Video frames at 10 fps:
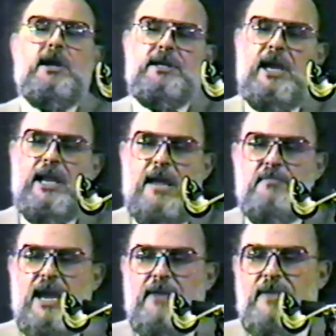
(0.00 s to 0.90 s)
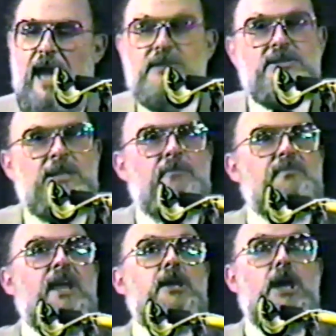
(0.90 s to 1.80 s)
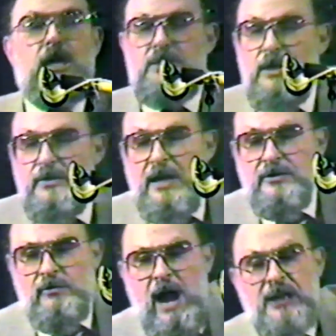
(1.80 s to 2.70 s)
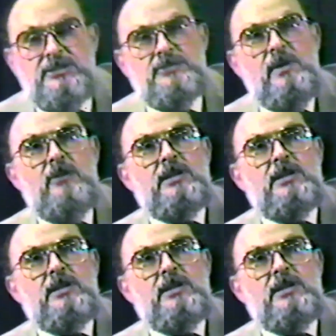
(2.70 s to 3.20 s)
did he mean that something other than Christ dwelled in